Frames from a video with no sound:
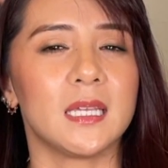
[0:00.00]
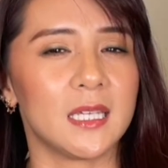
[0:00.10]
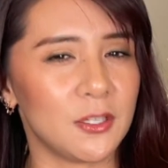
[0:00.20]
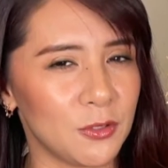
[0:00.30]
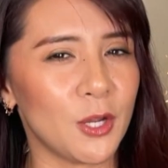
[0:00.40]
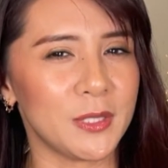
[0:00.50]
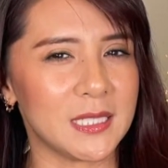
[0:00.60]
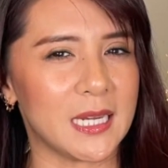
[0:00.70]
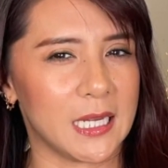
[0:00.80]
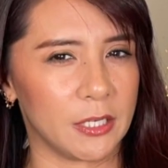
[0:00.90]
You know it's
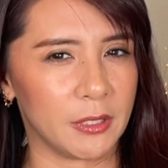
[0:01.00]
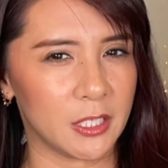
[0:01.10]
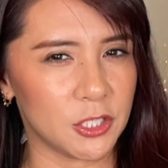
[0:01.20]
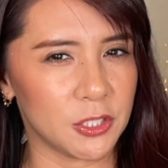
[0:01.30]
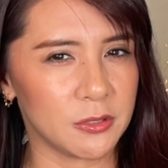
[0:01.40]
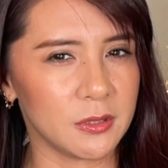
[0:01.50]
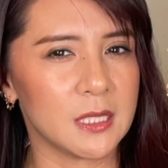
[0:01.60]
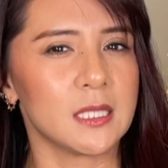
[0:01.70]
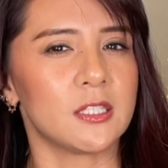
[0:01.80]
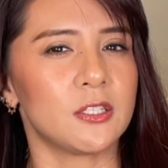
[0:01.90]
not a hearing issue,
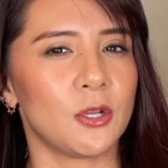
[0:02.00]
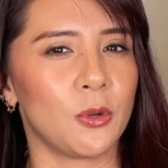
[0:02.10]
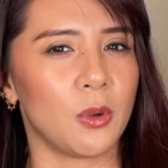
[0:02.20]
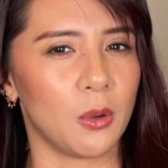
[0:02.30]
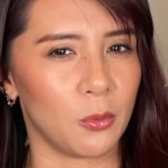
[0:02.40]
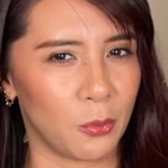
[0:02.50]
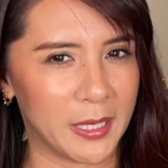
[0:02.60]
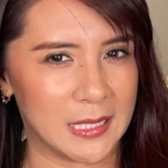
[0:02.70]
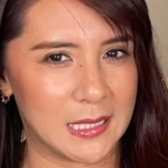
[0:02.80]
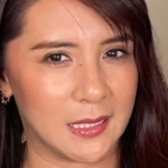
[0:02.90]
so
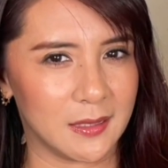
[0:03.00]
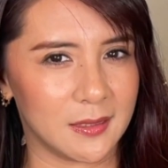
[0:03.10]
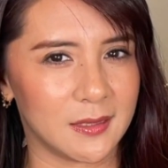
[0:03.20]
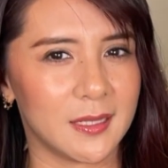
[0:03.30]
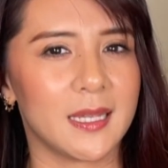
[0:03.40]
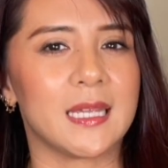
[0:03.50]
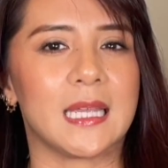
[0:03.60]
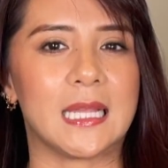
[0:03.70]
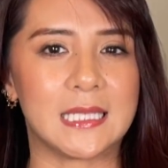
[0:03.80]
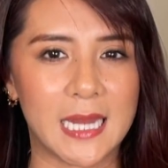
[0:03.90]
what is it?
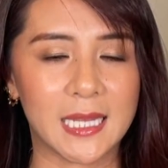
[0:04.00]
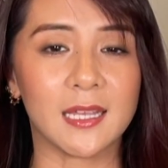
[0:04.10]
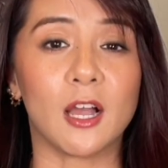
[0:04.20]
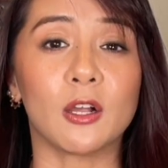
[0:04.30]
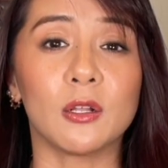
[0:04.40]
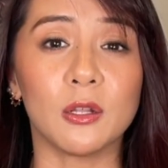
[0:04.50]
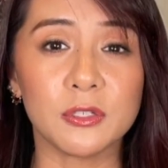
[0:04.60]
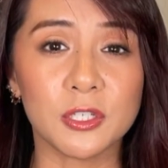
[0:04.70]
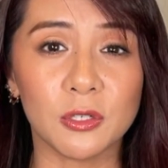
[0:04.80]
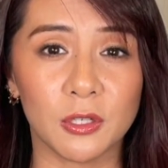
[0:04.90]
It's taking a
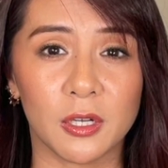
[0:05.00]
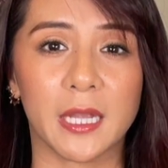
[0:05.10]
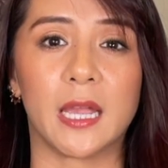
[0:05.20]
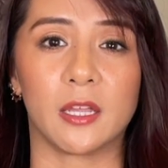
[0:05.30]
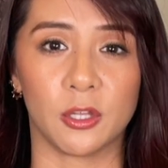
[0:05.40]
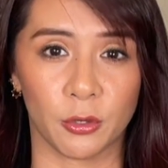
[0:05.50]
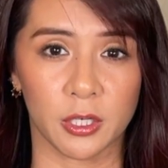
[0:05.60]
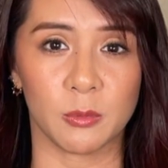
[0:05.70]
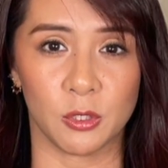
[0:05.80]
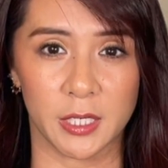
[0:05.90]
closer look at your
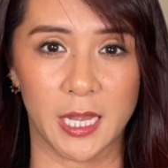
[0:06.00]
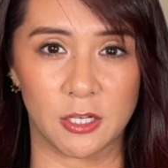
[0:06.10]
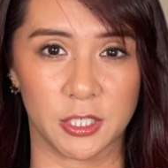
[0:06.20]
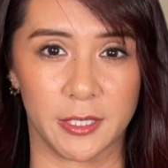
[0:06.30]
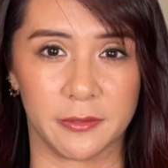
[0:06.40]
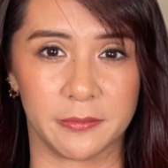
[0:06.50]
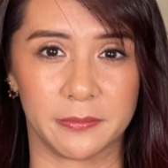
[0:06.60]
communication.